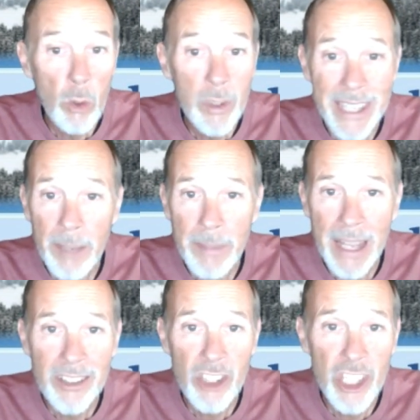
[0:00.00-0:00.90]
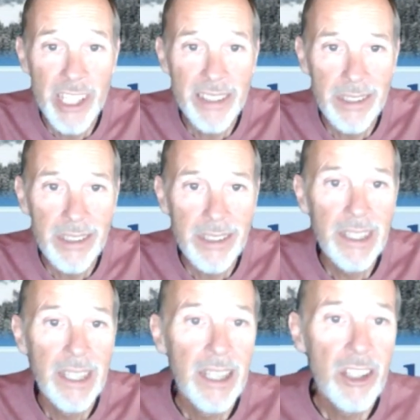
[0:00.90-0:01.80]
Who is him? That is Jesus.
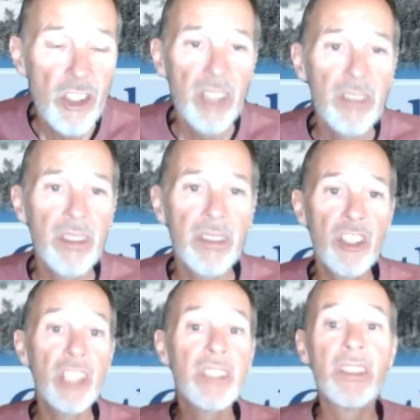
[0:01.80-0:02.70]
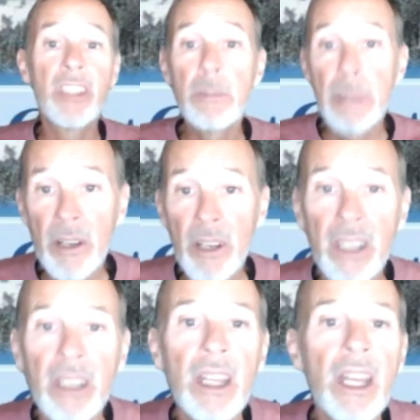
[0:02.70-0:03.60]
Jesus'
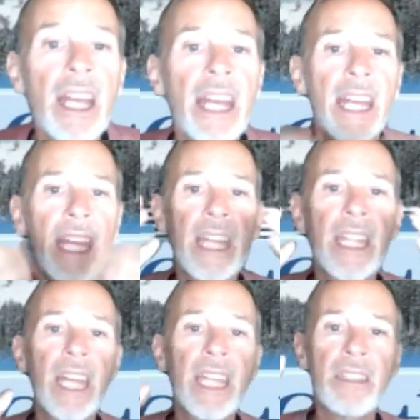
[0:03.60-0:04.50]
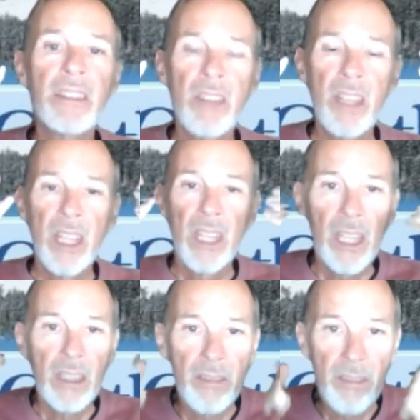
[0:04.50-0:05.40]
spirit. And
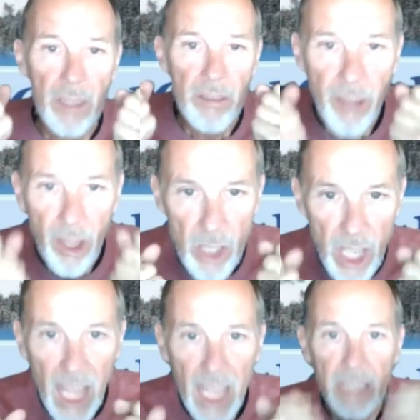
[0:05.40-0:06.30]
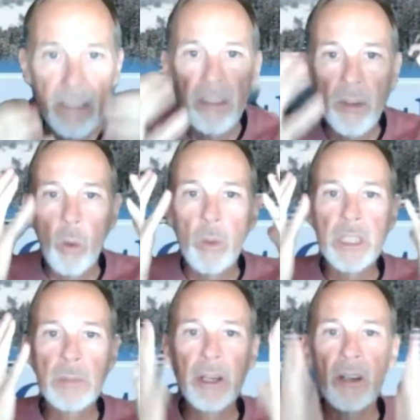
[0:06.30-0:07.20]
Father God,
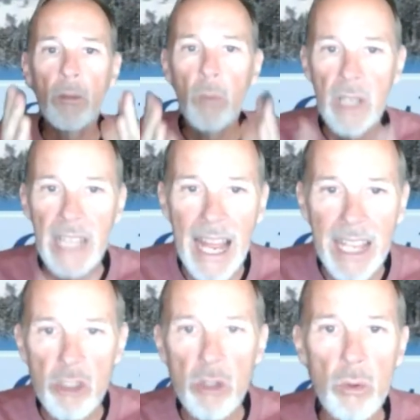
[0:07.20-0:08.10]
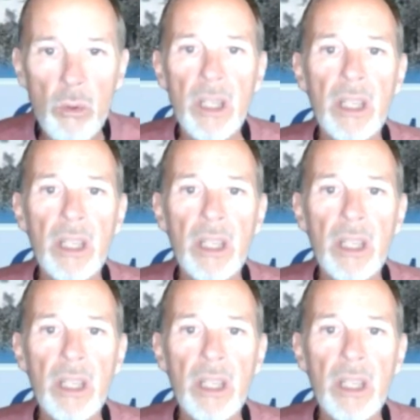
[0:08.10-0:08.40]
Holy Spirit, guide you.